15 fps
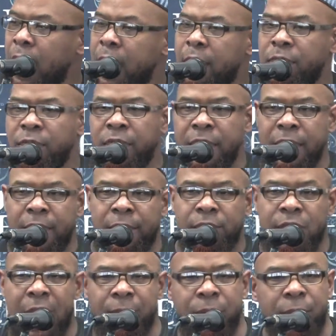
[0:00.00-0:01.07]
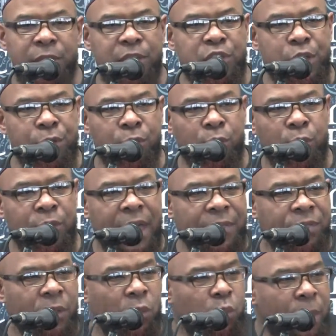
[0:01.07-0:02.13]
and the type of material
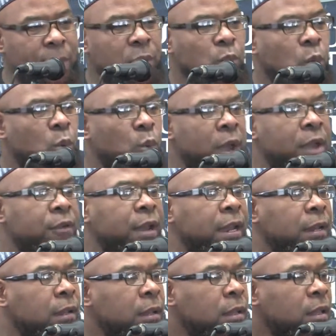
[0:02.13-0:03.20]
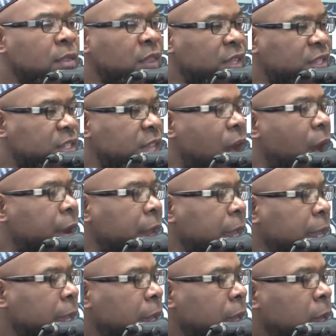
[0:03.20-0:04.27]
that the women were wearing, the sari,
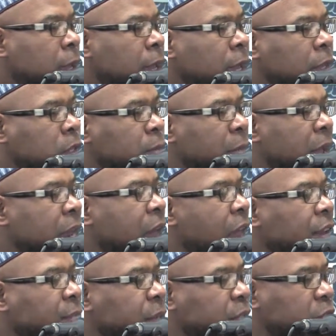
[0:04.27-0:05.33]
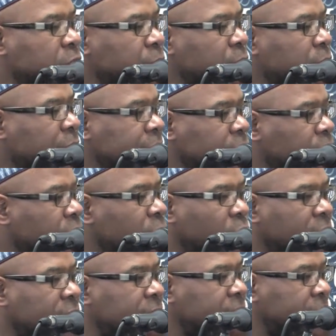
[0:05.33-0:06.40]
is made out of material that's real
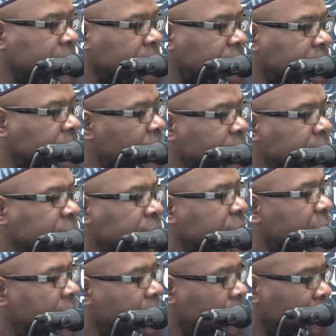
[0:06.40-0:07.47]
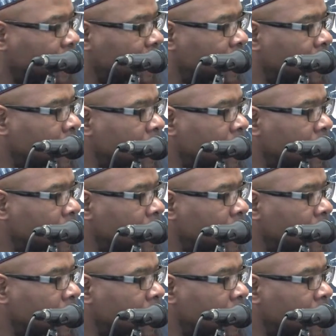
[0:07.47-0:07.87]
khafif, very flammable.